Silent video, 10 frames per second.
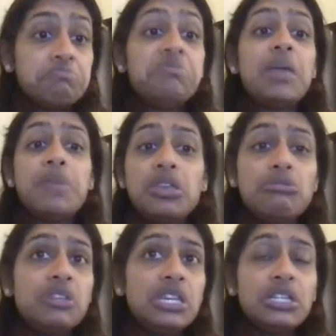Maybe
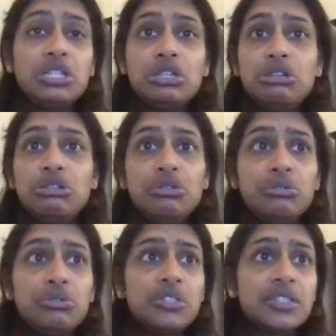you need to
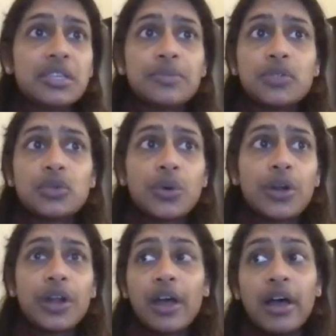use some
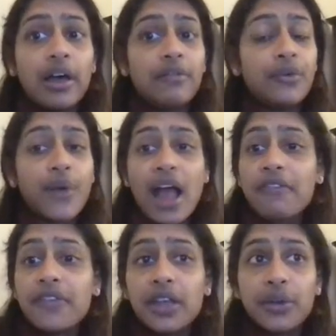sort of
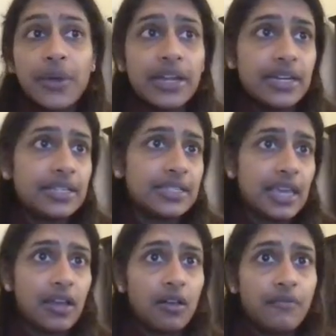graphic rating
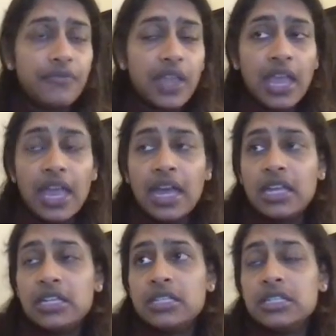scale
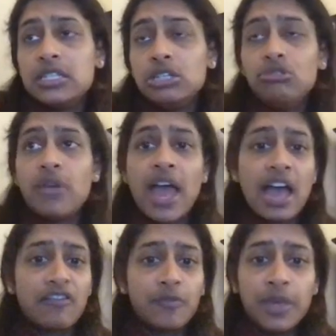and you
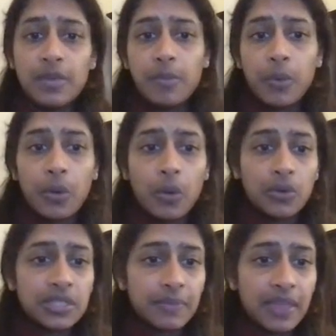have
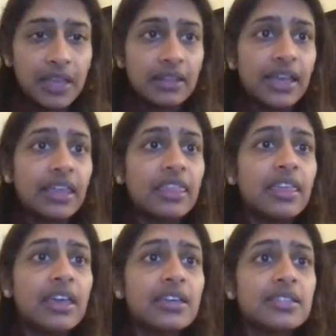people, something like
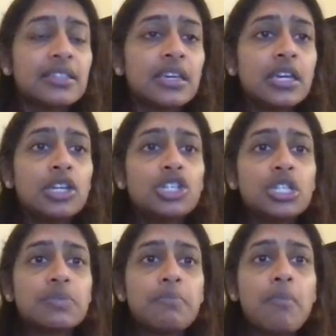this,
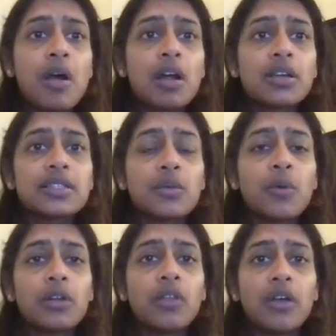just mark
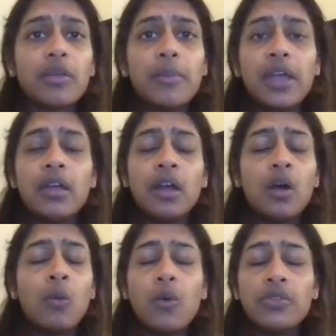somewhere along
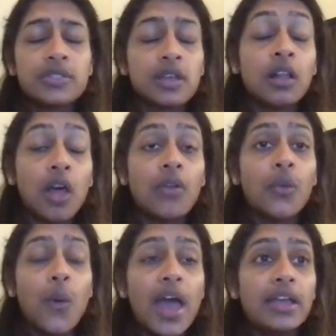
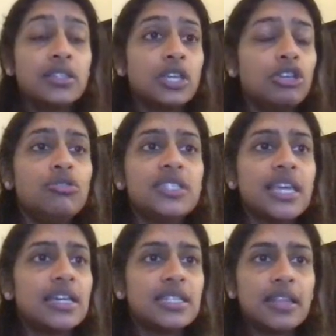the way. So you
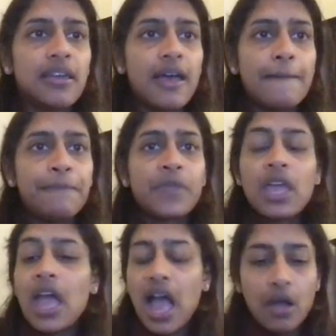say to them,
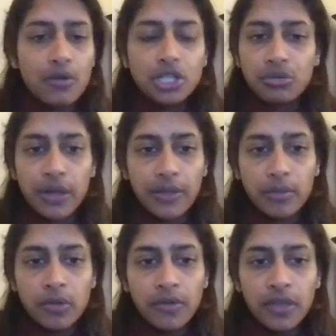how would you rate the
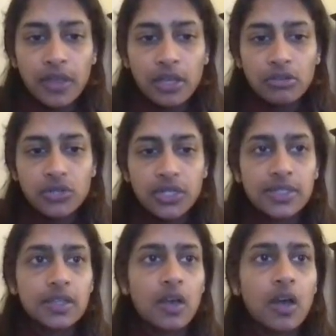movie that you
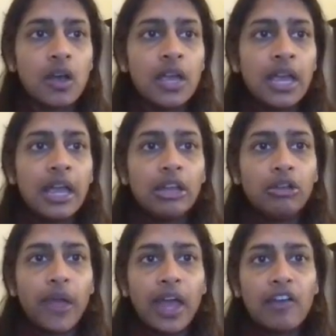just saw? And
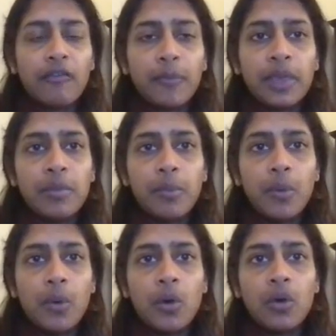you have
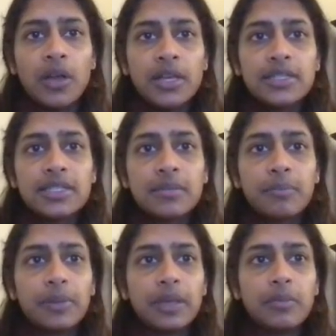people
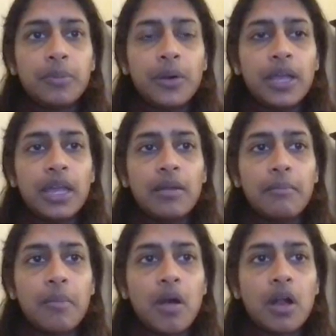simply put in a
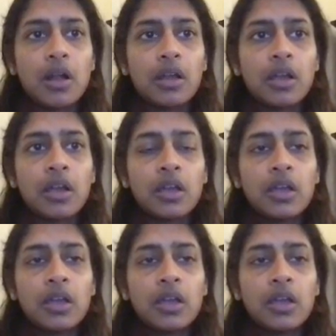mark